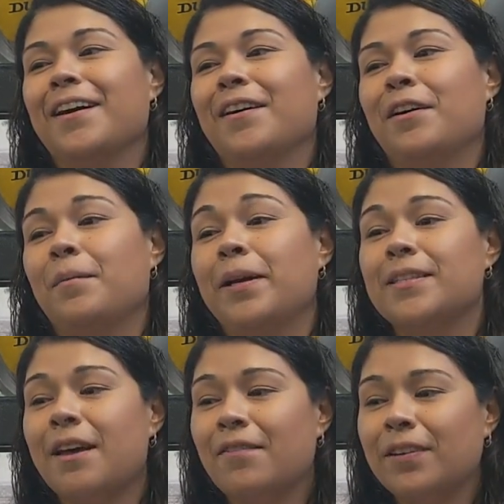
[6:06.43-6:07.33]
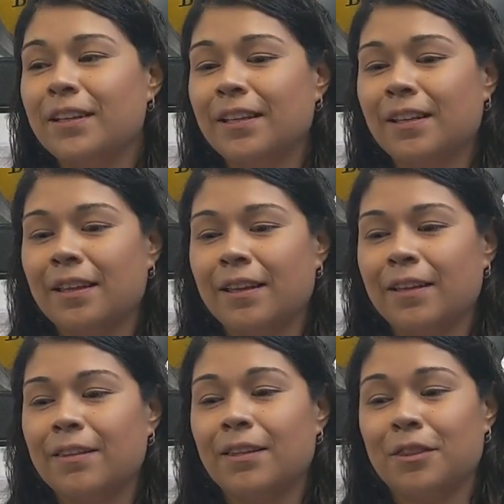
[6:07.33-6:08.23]
I definitely
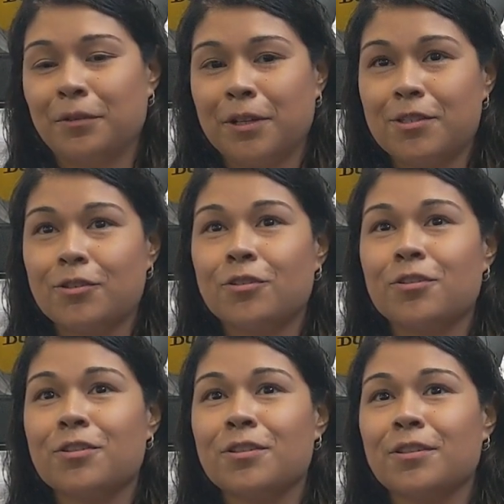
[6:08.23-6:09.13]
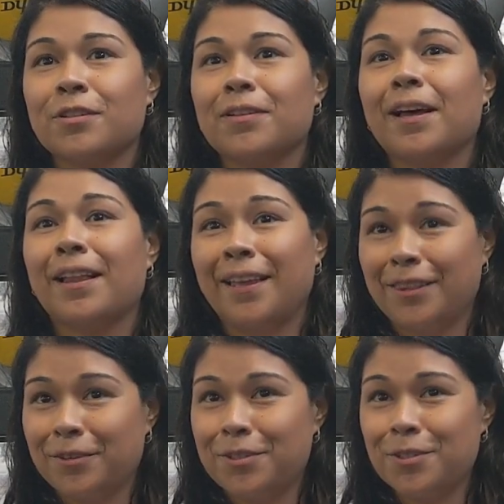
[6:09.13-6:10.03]
like the thrusters. I
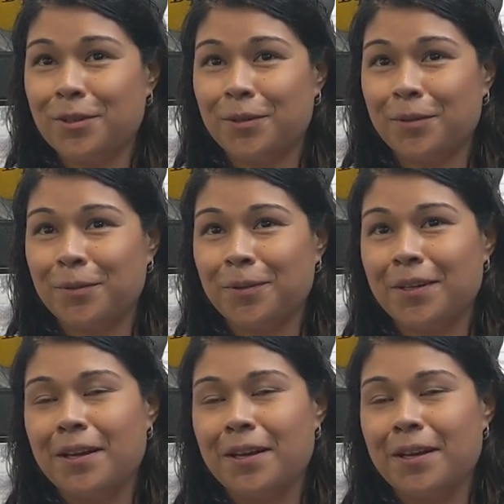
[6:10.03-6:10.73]
like those too.